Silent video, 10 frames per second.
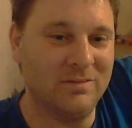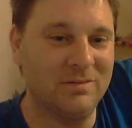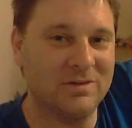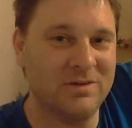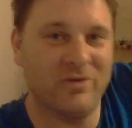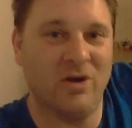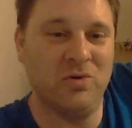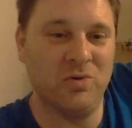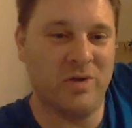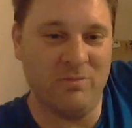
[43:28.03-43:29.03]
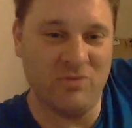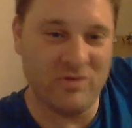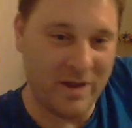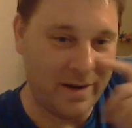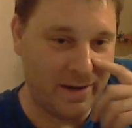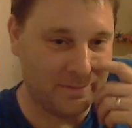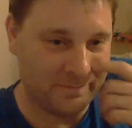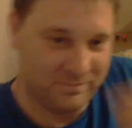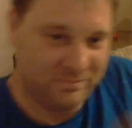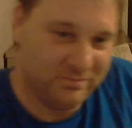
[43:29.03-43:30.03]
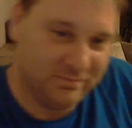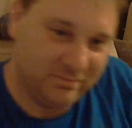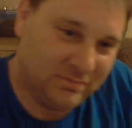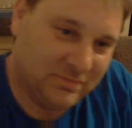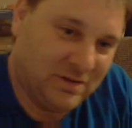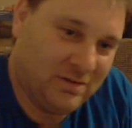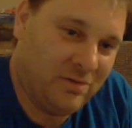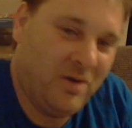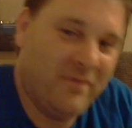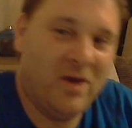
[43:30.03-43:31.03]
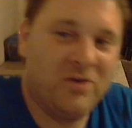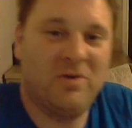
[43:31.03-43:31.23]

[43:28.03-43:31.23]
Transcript: Because I've got a new camera here now. I